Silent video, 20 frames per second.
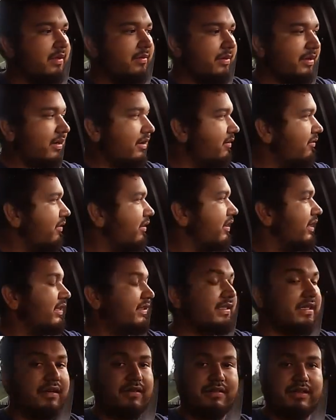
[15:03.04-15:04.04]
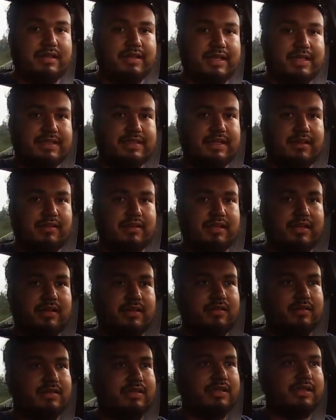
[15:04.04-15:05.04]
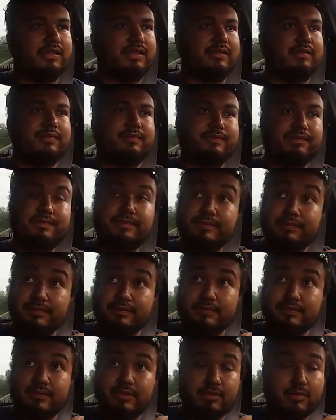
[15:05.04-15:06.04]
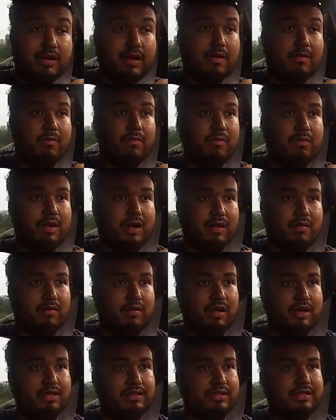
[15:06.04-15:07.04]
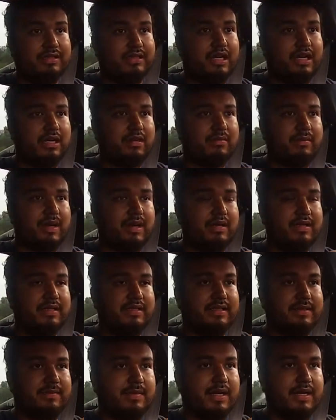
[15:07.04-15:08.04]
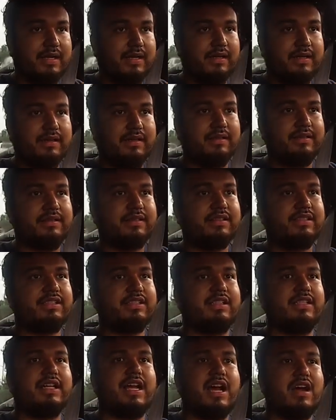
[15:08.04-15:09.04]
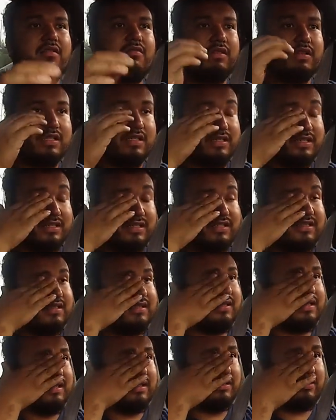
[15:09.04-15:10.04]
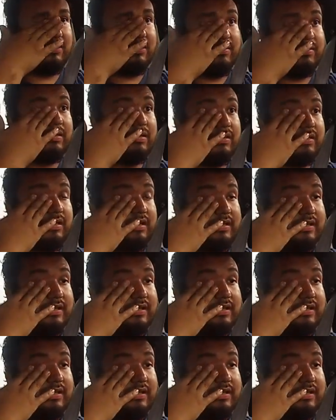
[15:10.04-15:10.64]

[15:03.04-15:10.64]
But oh well, that's how it goes. What I wanted to talk about is my the Shindaiwa, the trimmer,